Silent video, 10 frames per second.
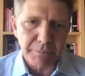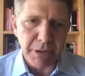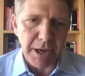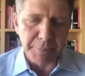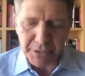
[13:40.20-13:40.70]

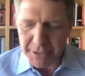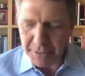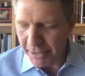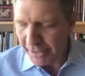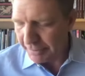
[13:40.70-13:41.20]

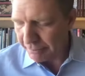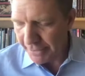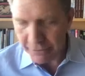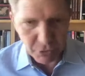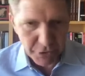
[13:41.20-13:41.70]
populated by
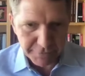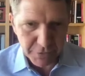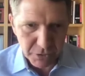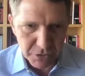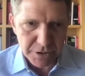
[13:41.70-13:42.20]
minority
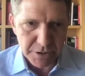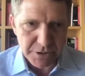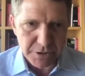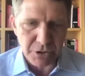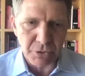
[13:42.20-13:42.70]
folks,
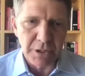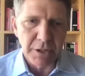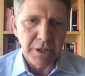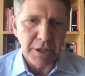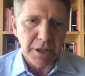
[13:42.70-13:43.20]
so
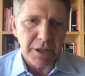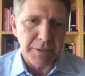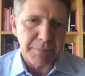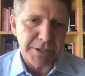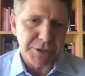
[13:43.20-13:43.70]

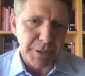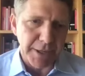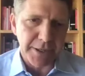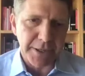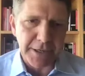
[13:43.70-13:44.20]
um,
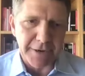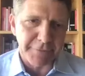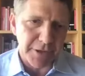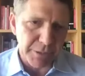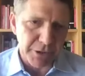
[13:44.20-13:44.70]
Hispanic,
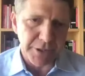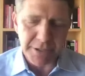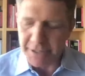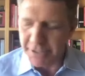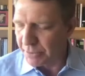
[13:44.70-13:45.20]

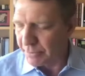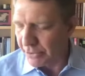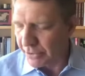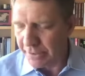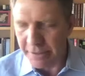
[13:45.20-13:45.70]
African-American,
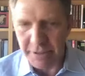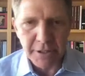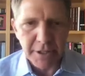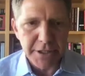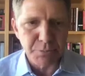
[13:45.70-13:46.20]
Asian-American,
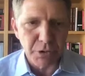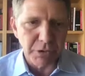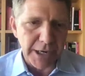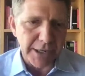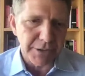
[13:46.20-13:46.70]
it's more
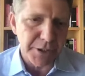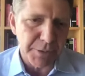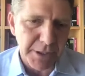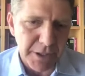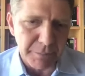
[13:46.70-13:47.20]
likely to
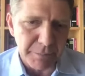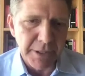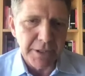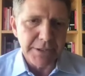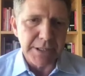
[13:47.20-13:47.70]
become
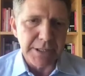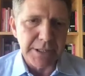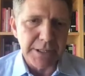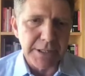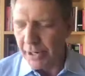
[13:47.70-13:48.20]

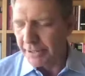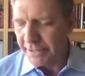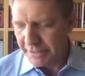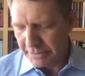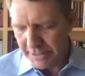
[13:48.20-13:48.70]

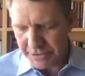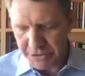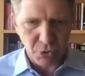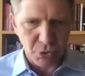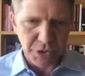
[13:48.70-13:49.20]
democratic. And
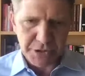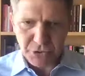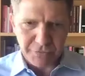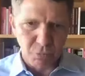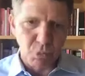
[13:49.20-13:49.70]
that, that
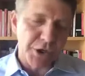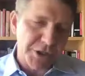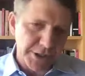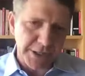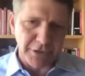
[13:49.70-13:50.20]
story sort of
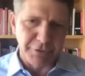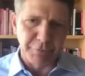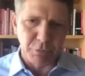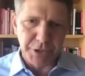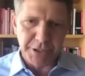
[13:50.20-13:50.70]
works in
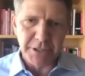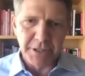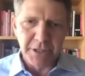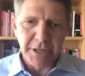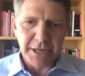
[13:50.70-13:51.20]
California.
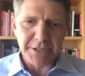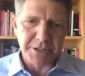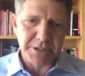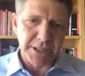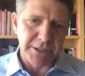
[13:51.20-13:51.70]
As
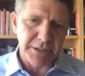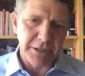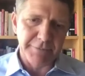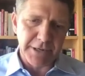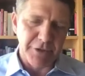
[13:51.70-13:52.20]
the state
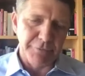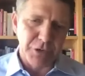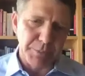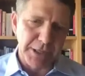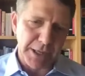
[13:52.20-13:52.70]
of
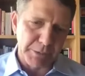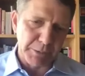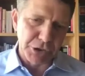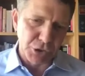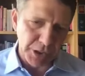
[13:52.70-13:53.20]
California became a
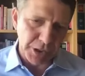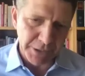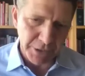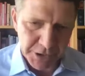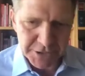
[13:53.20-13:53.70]
majority
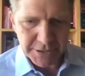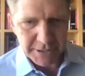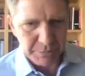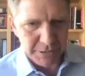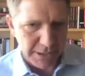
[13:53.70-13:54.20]
minority
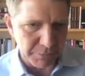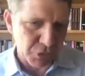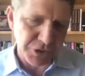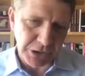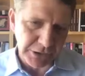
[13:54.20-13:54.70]
state, it became
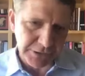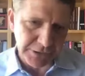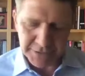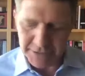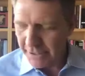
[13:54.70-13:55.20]
more
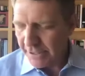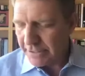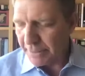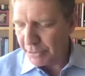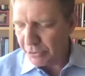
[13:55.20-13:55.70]
solidly
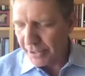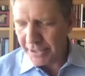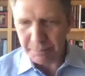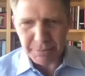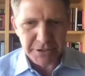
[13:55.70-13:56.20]

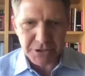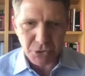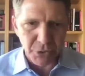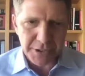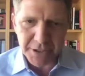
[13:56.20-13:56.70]
democratic. But the
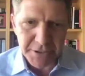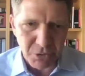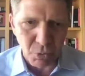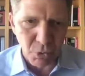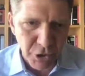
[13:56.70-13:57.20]
story
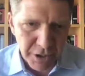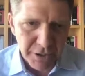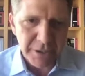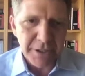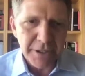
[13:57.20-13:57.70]
doesn't work
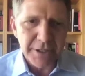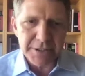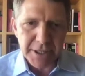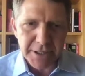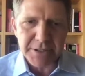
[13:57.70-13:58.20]
in
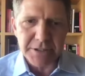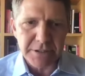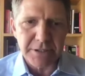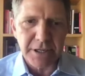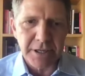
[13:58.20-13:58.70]

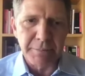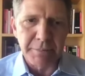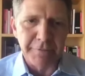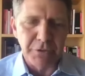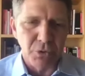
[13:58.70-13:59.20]
Texas. Um,
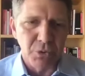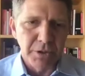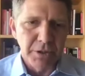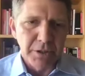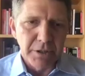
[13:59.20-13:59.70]
if you
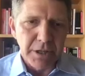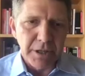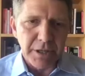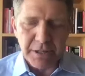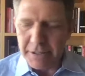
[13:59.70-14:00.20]

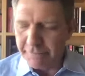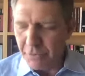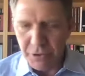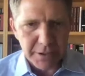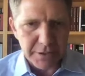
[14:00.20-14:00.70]
uh, if
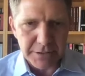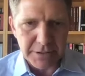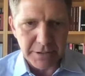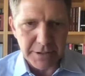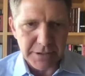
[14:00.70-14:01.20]
you look at the,
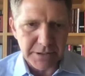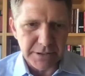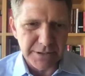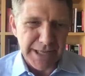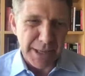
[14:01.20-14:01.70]
the
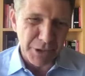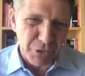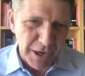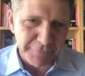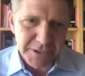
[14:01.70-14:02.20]

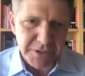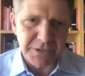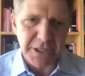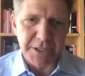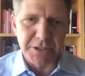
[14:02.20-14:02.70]
demographics
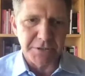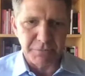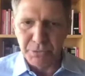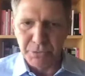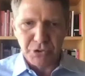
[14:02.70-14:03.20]
of Texas
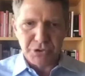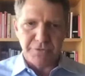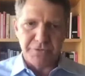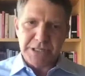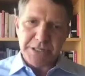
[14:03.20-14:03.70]
from pure
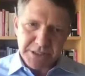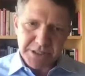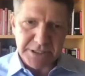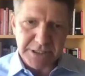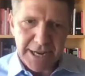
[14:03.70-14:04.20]
sort of
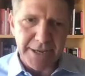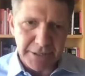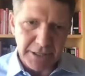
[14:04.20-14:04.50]
census cat,